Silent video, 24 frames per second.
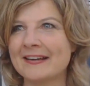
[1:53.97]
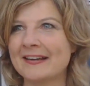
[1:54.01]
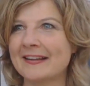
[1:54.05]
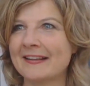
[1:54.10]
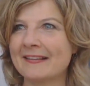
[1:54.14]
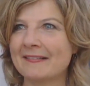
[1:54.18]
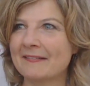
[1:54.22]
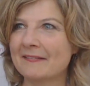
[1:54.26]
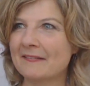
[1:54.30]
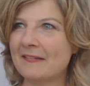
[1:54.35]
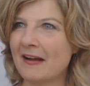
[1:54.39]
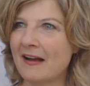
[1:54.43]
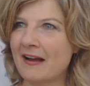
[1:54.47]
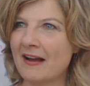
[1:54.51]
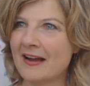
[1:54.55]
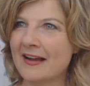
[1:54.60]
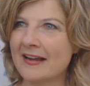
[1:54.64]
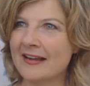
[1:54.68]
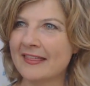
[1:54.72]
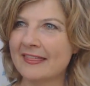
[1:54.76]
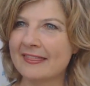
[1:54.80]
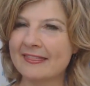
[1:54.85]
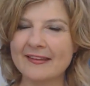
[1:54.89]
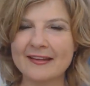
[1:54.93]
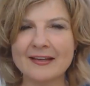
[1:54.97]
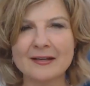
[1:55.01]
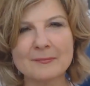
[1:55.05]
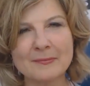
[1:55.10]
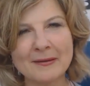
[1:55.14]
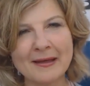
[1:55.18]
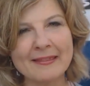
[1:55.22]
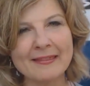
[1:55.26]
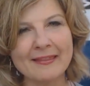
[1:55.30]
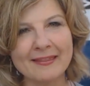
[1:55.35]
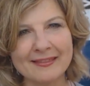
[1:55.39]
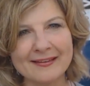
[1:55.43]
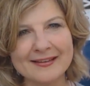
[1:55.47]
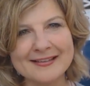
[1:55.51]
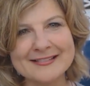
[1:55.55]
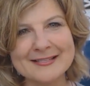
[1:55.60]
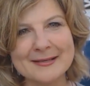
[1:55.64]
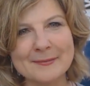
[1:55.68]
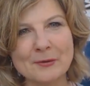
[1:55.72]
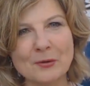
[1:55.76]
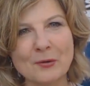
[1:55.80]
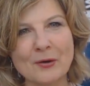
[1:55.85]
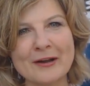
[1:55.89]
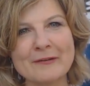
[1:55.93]
I think about the
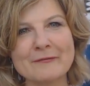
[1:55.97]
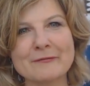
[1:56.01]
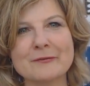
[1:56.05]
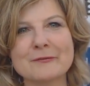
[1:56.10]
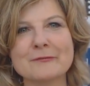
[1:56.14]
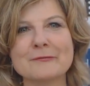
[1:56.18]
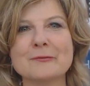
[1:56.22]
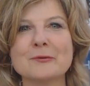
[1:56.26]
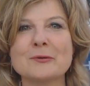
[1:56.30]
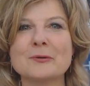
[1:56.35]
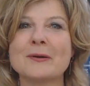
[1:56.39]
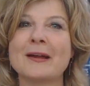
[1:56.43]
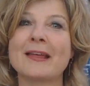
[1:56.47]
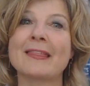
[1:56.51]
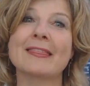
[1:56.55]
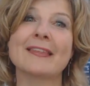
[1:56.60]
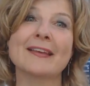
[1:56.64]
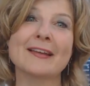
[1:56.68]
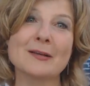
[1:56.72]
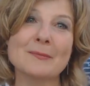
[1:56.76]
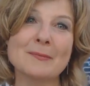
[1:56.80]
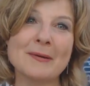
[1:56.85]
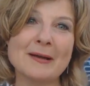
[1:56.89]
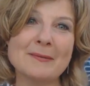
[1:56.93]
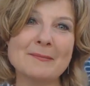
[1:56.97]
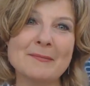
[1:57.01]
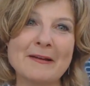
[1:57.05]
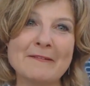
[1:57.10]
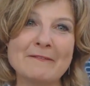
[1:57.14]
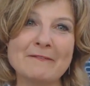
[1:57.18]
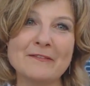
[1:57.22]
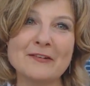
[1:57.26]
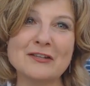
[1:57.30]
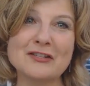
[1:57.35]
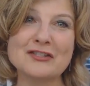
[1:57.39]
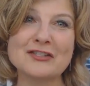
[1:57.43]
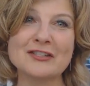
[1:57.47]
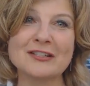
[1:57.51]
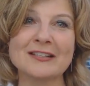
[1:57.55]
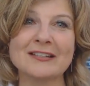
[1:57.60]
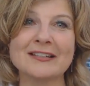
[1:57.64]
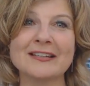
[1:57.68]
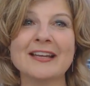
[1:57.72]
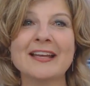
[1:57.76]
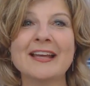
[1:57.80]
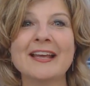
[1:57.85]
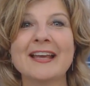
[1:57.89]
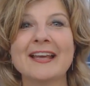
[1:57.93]
things I'm grateful for, I think about my
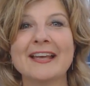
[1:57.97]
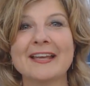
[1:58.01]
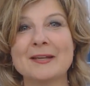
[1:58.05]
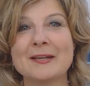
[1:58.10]
vision